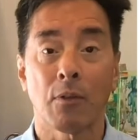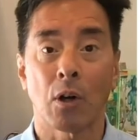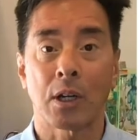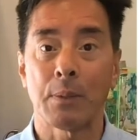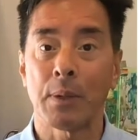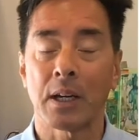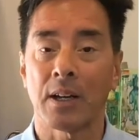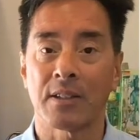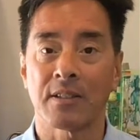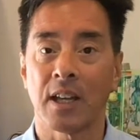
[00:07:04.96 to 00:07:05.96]
all, keeping
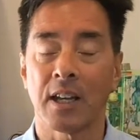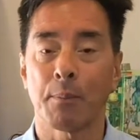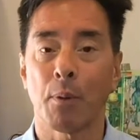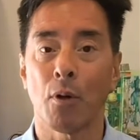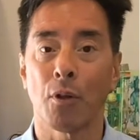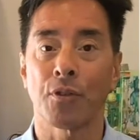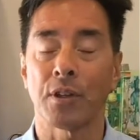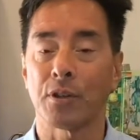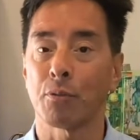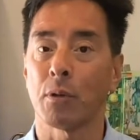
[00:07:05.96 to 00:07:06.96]
a steady
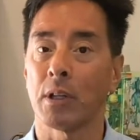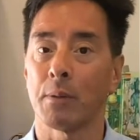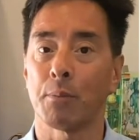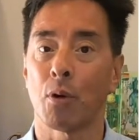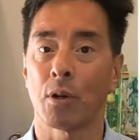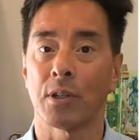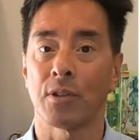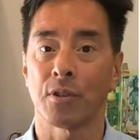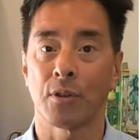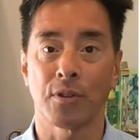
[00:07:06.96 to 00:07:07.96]
pulse is really important.
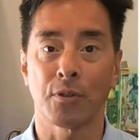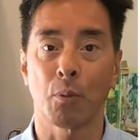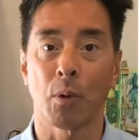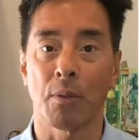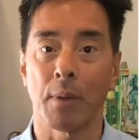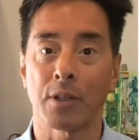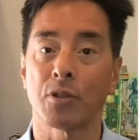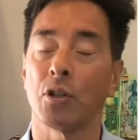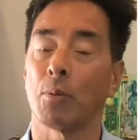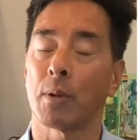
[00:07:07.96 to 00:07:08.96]
So this is where the
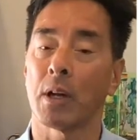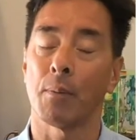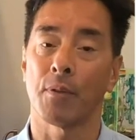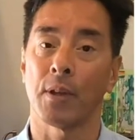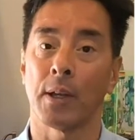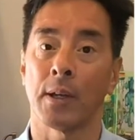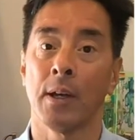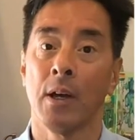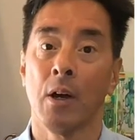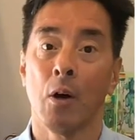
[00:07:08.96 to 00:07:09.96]
metronome comes in.
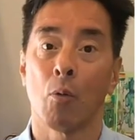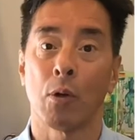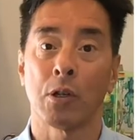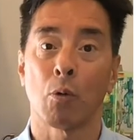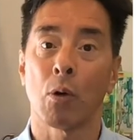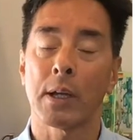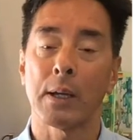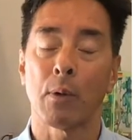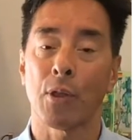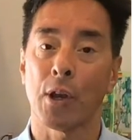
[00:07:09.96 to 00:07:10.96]
When you're
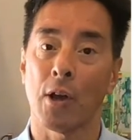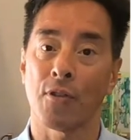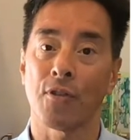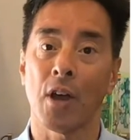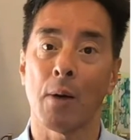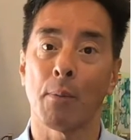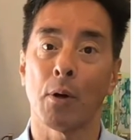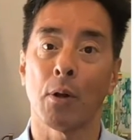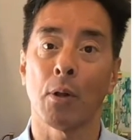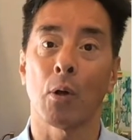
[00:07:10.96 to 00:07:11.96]
working with an
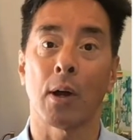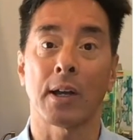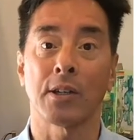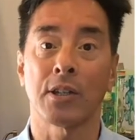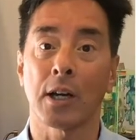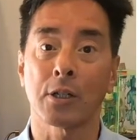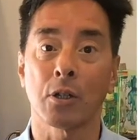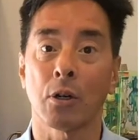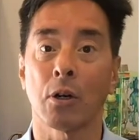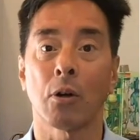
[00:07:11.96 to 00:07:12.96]
ensemble, a
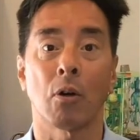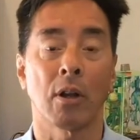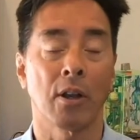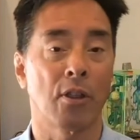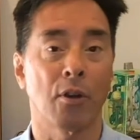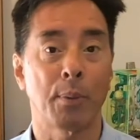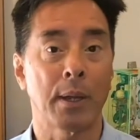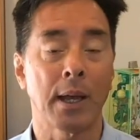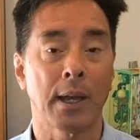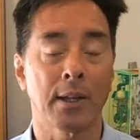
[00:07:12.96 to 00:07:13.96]
conductor, or another
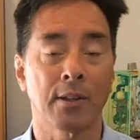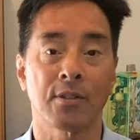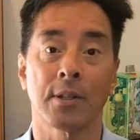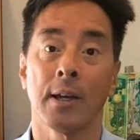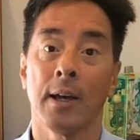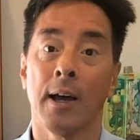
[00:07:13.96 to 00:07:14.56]
pianist,